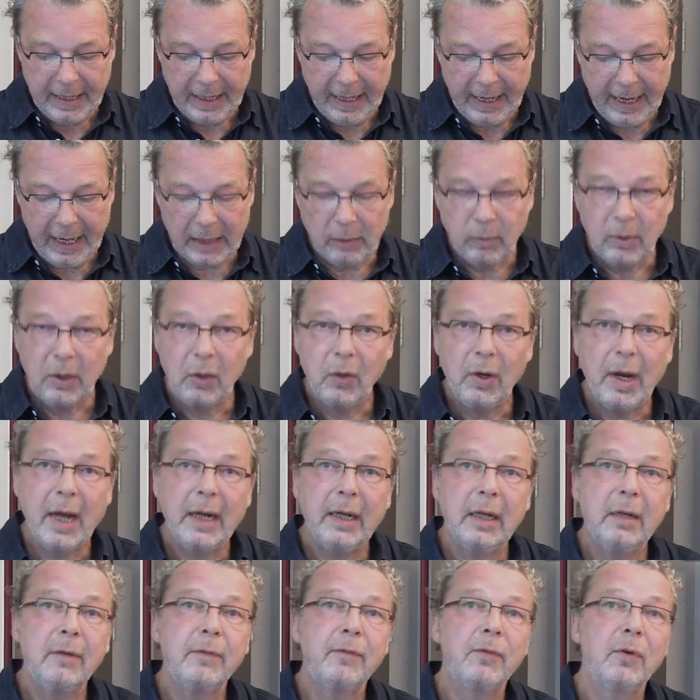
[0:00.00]
And we look
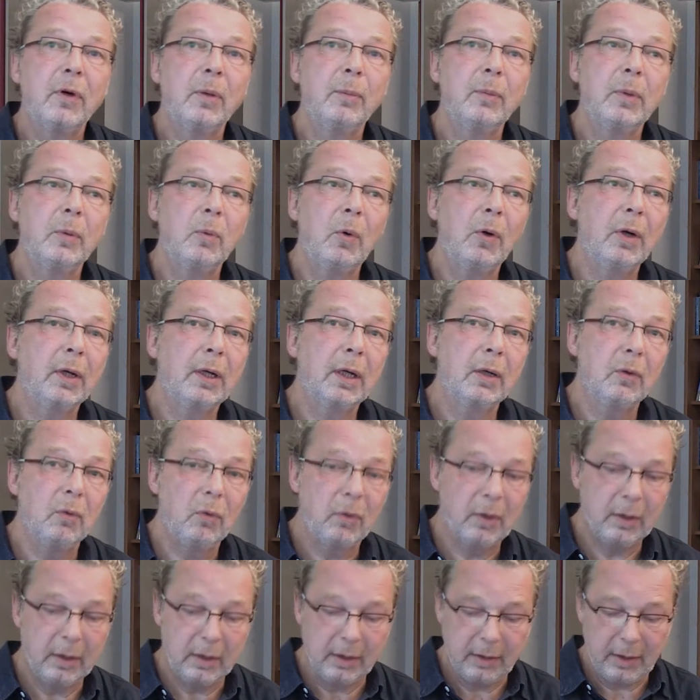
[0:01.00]
at it from a work and
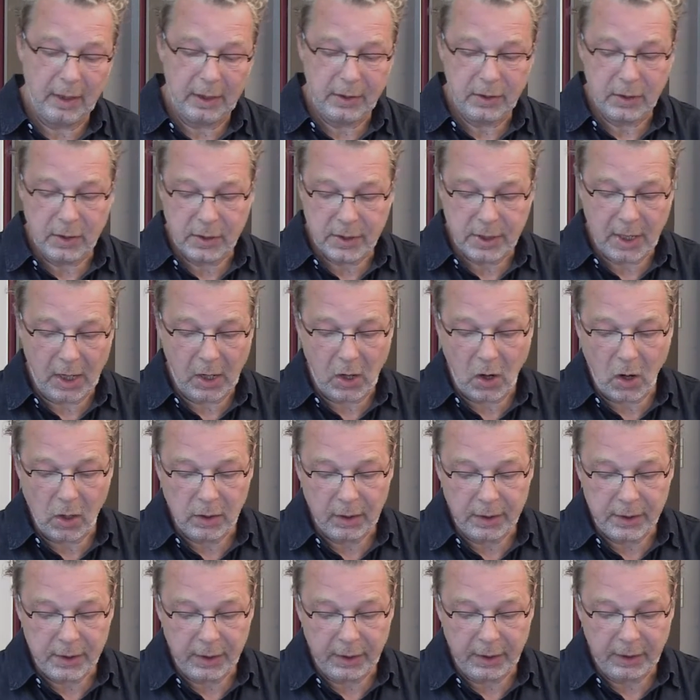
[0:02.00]
organizational
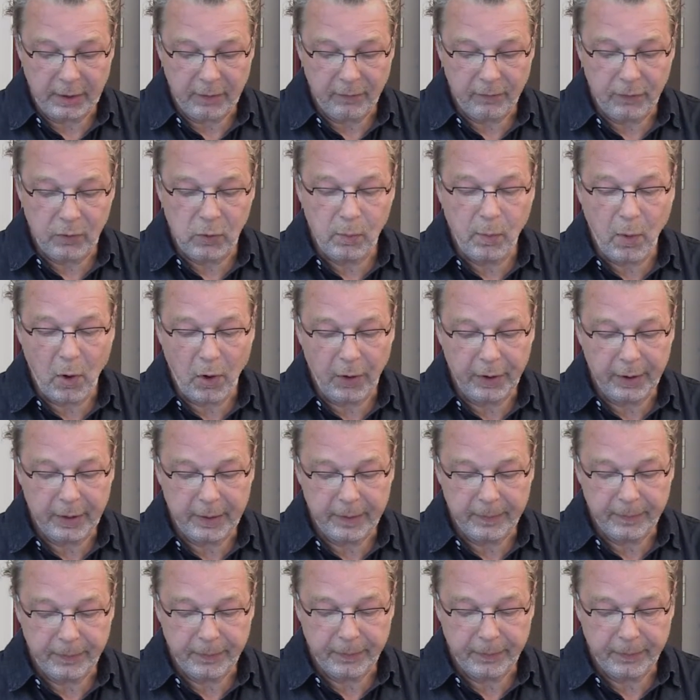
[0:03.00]
psychology viewpoint.